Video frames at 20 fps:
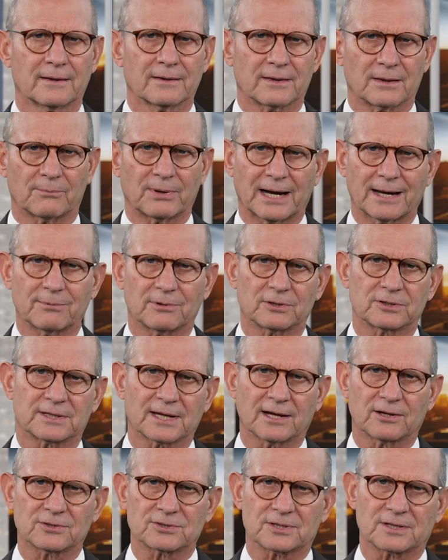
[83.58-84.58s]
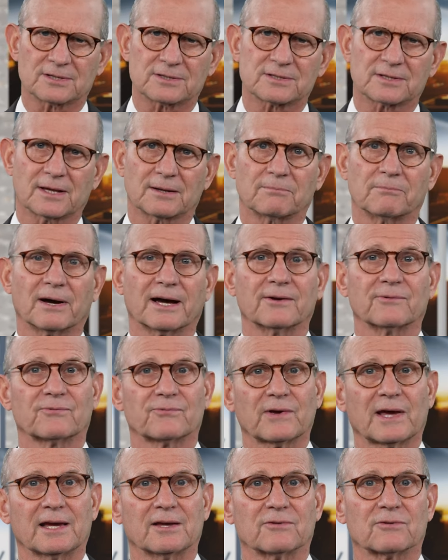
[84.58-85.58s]
The Bible tells us that by
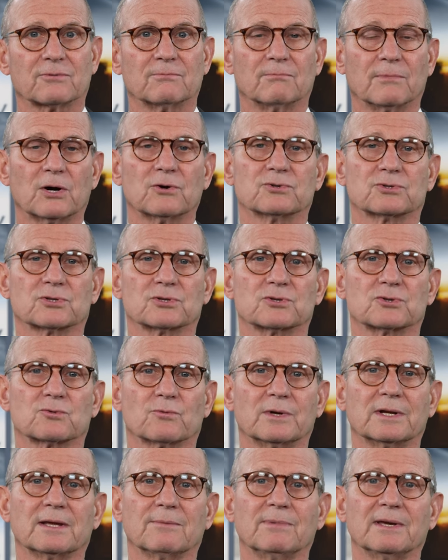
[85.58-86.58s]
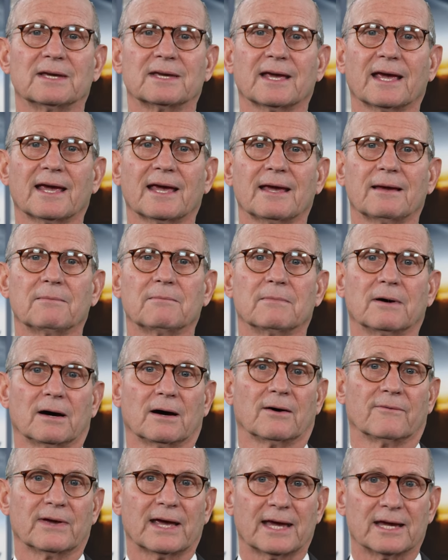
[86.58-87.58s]
faith, Moses, when he became
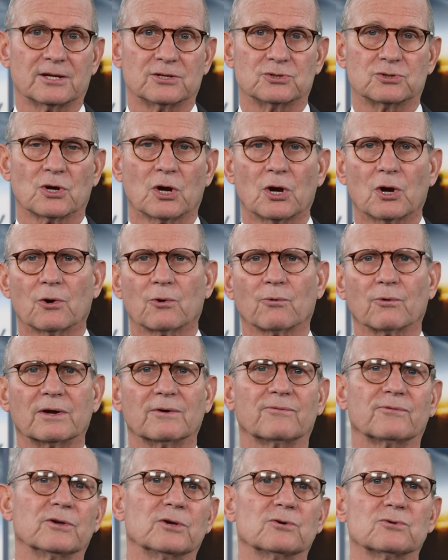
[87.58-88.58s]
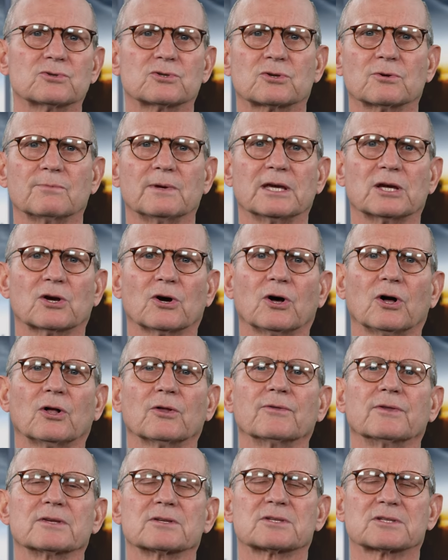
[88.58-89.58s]
of age, refused to be
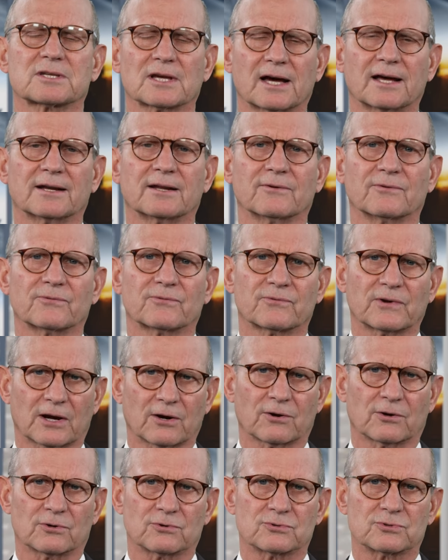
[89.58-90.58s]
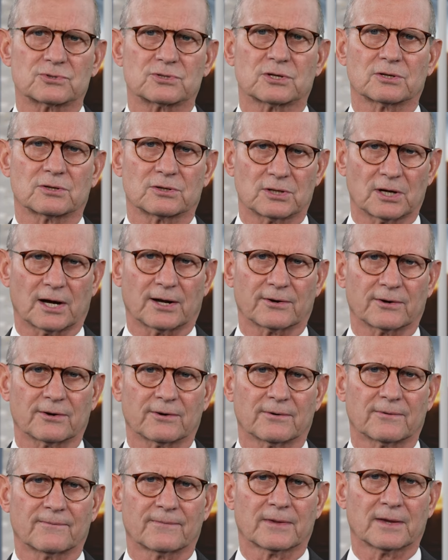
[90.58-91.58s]
called the son of Pharaoh's
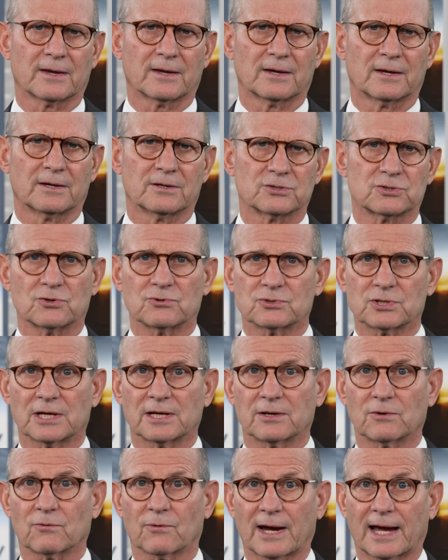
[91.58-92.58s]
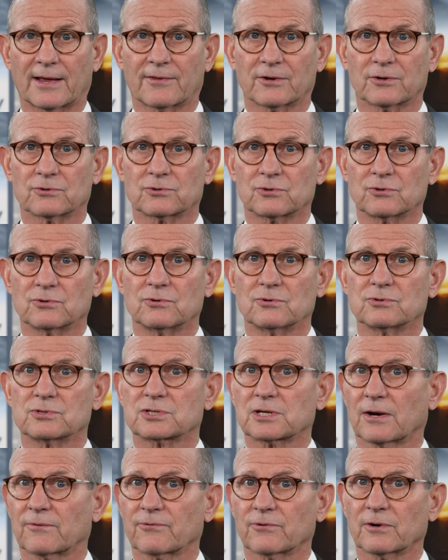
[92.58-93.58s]
daughter choosing rather to
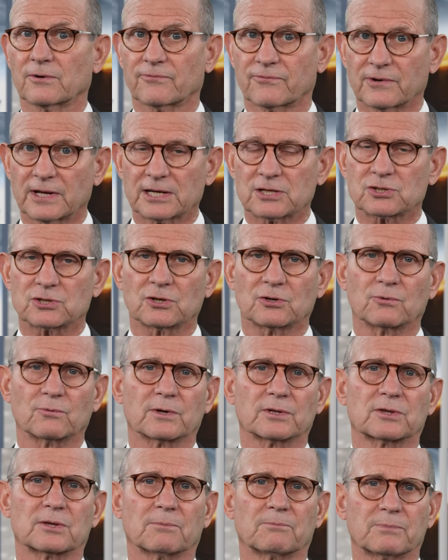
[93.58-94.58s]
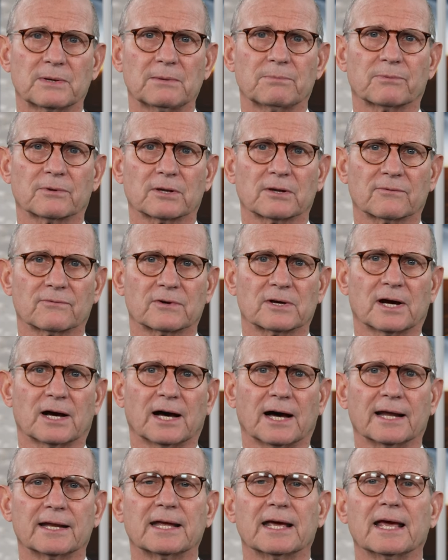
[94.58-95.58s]
suffer affliction with the people of
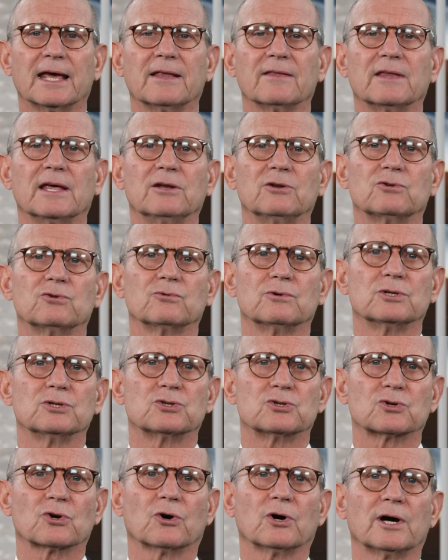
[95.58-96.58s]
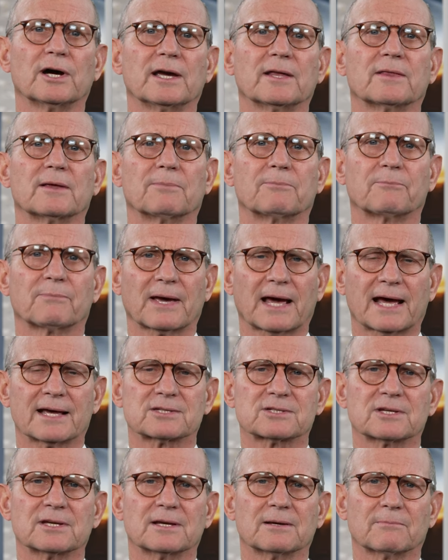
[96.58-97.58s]
God than to enjoy the
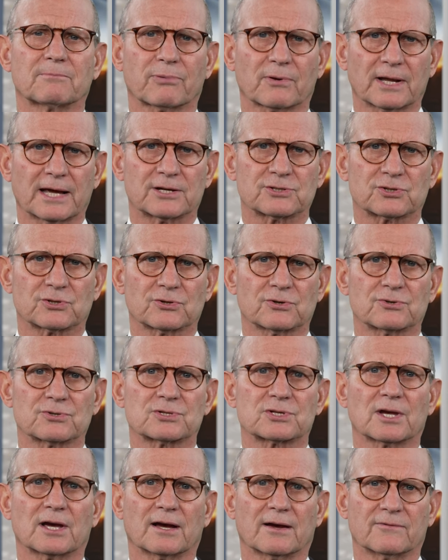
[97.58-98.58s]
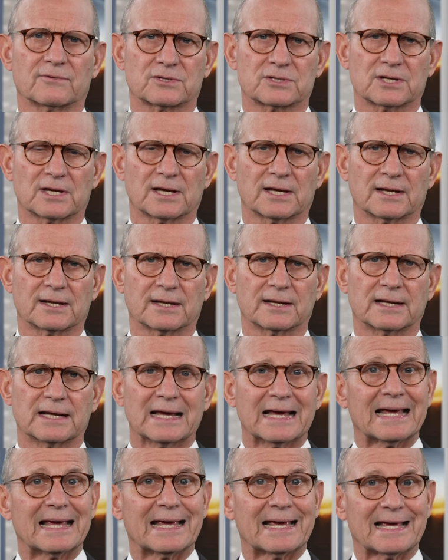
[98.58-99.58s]
passing pleasures of sin,
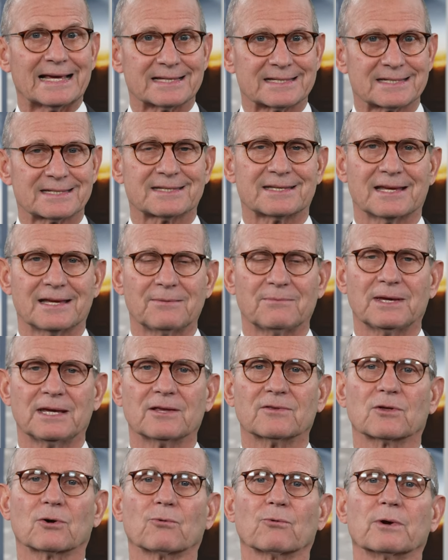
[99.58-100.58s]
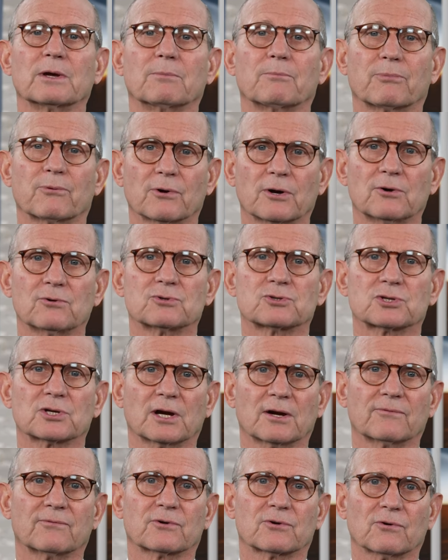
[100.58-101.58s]
esteeming the reproach
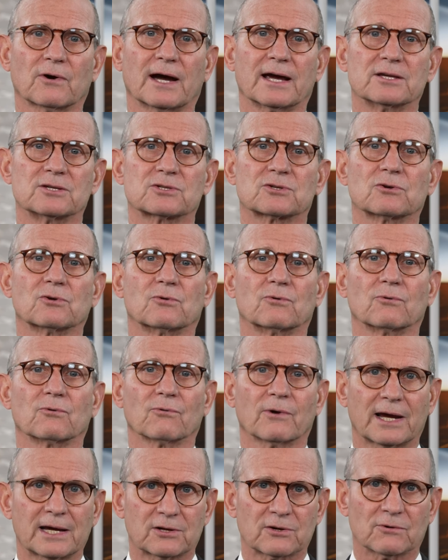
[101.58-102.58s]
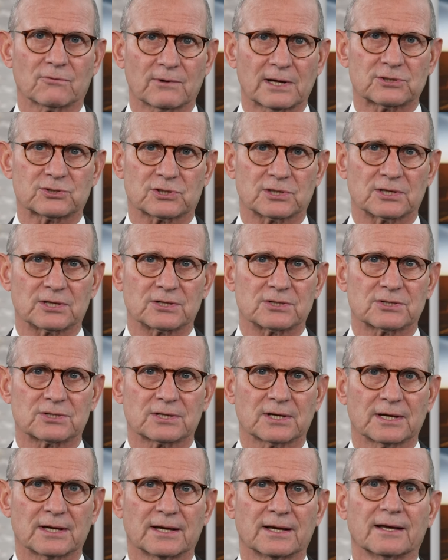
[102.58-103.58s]
of Christ greater
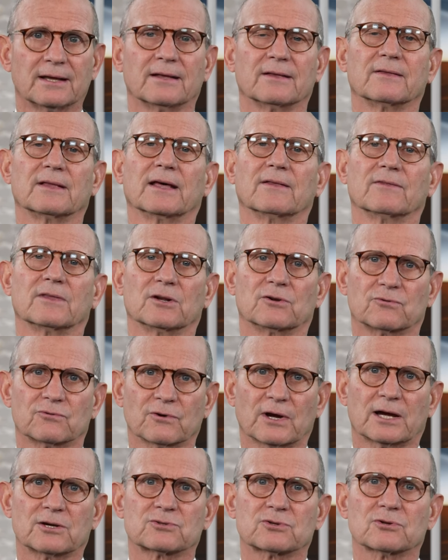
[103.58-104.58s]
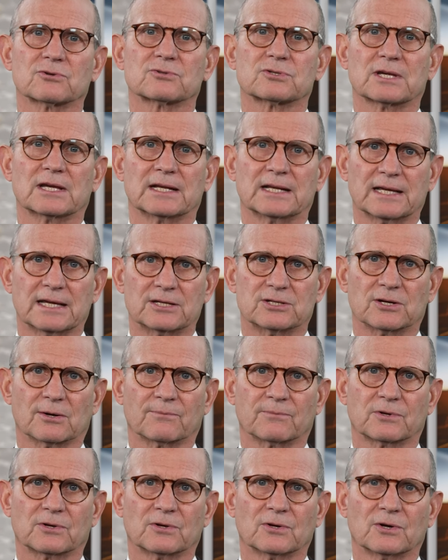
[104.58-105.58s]
riches than the treasures in
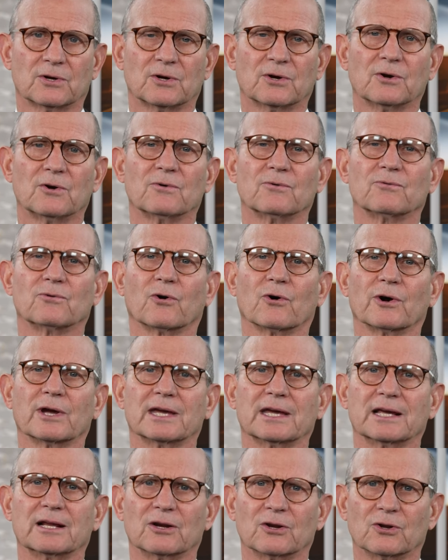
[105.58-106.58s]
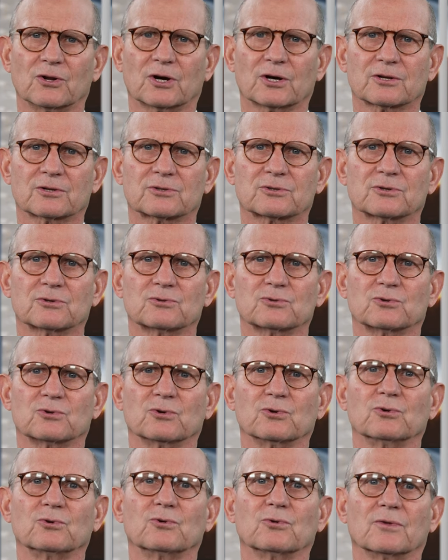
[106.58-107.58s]
Egypt, for he looked
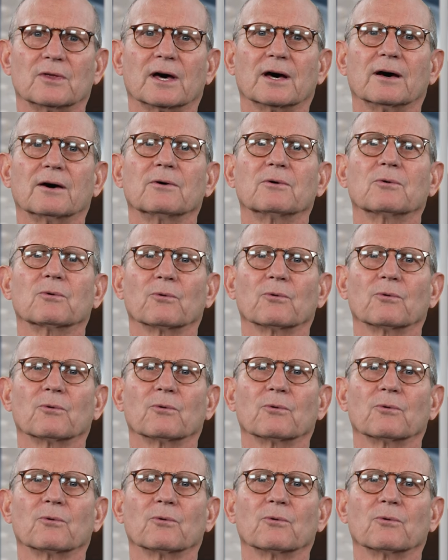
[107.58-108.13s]
to the